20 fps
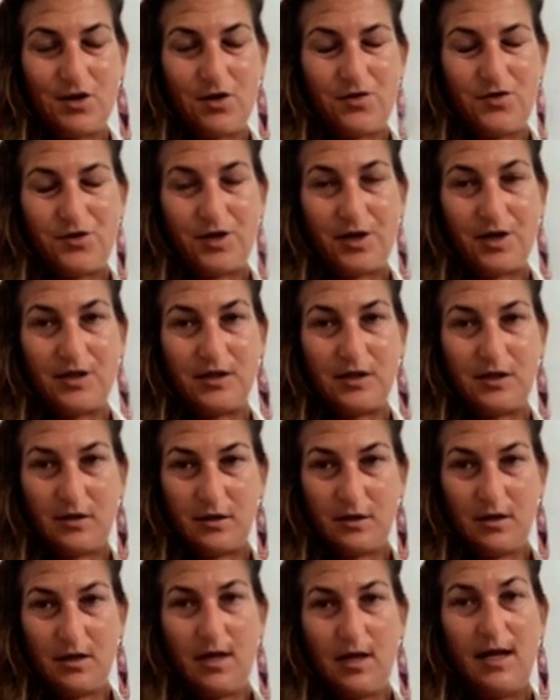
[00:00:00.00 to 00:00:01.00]

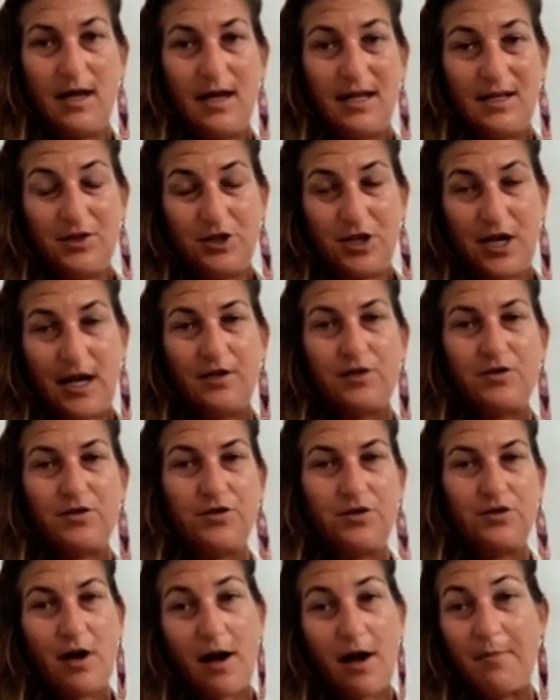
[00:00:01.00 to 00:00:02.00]
certain childhood
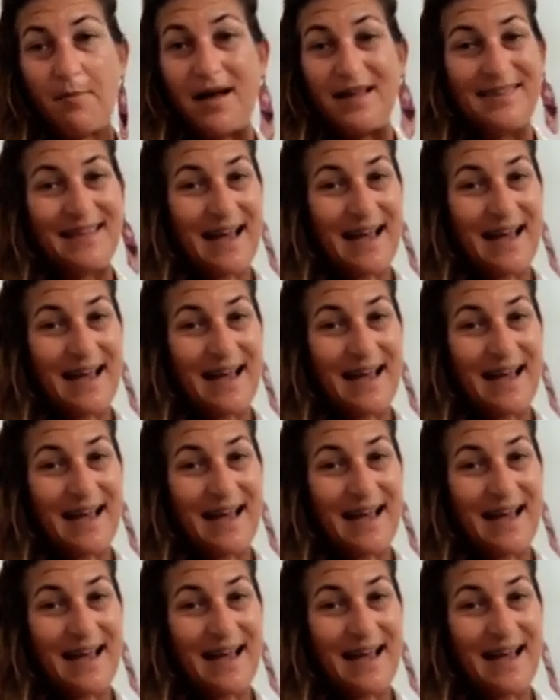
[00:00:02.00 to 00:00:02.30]
trauma